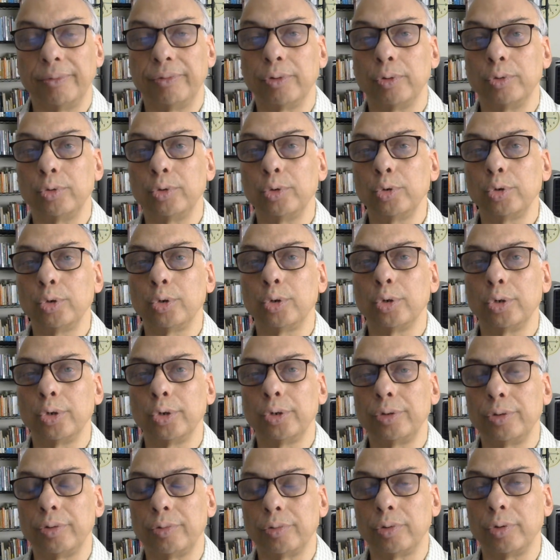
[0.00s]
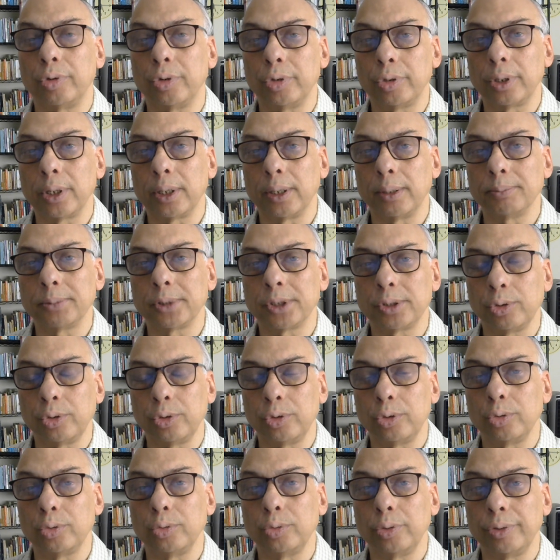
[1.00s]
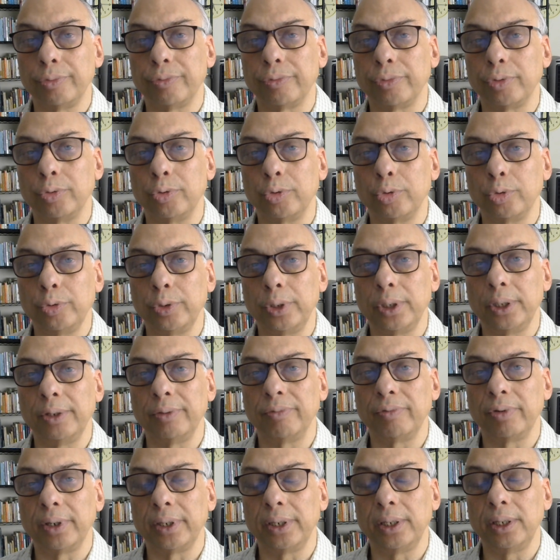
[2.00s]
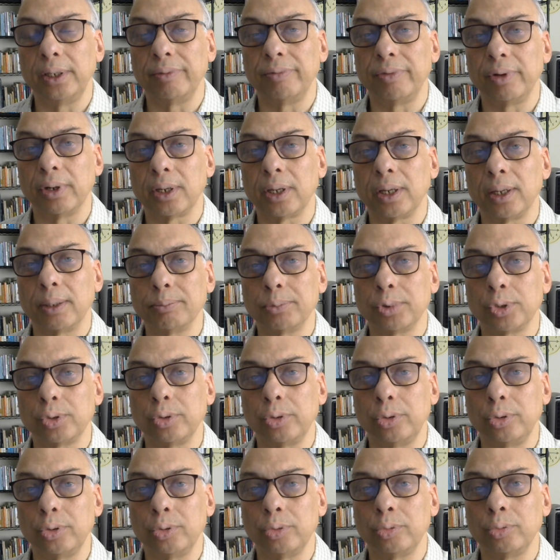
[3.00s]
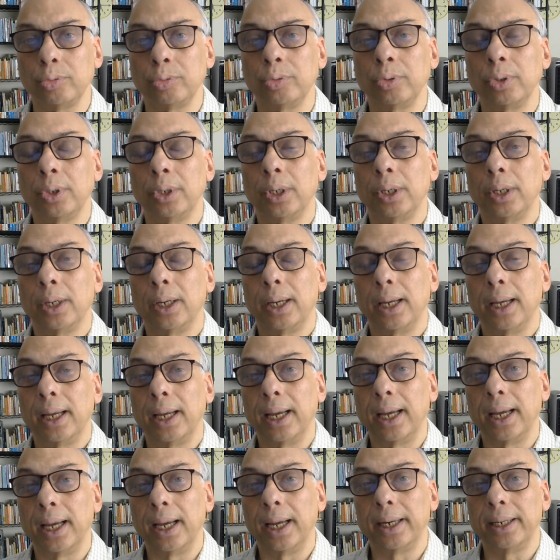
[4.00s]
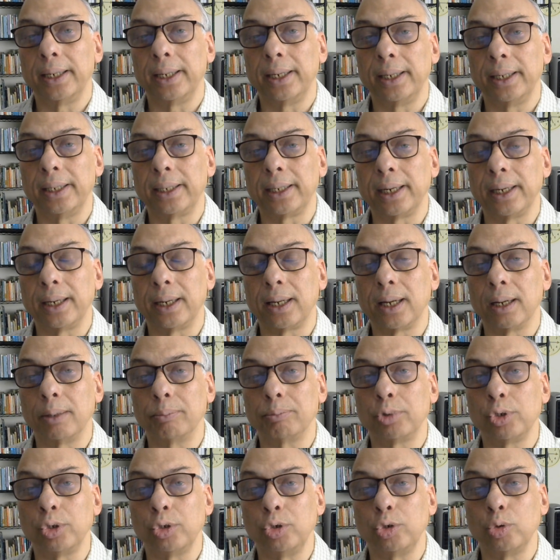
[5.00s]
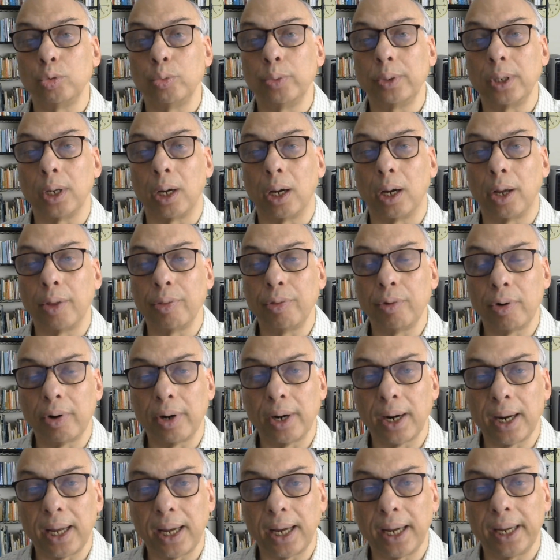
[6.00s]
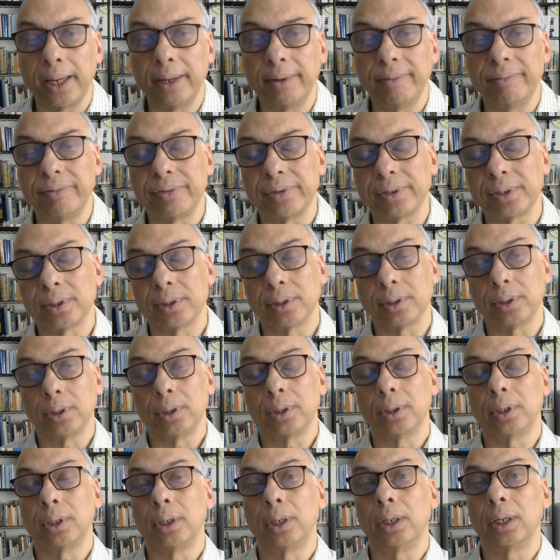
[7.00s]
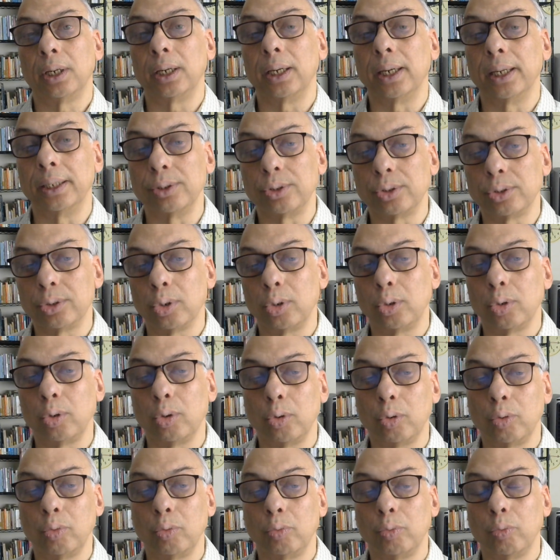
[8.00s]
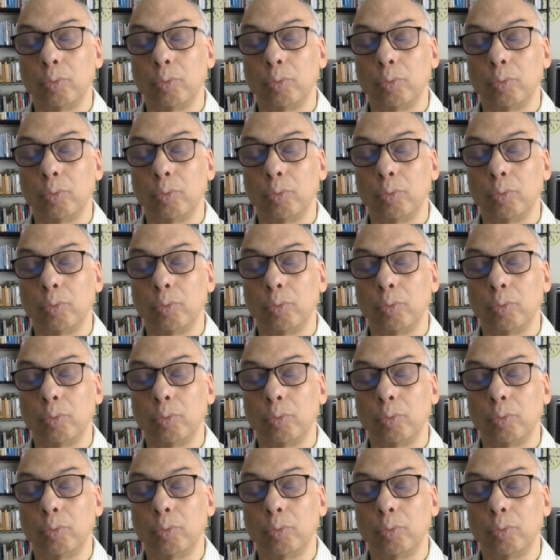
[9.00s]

you do good, good comes to you. If you do evil, evil comes to you. And it can come to you in other lives. And so,